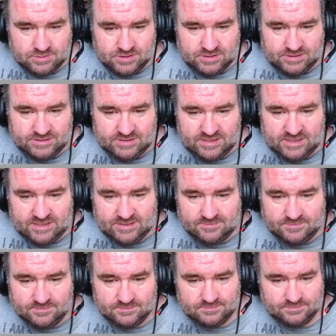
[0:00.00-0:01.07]
Just seeing.
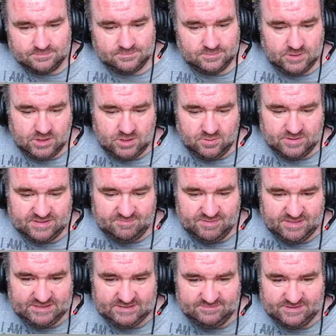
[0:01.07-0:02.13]
You don't want the
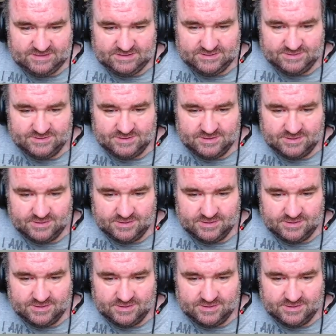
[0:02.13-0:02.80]
pit to be too low,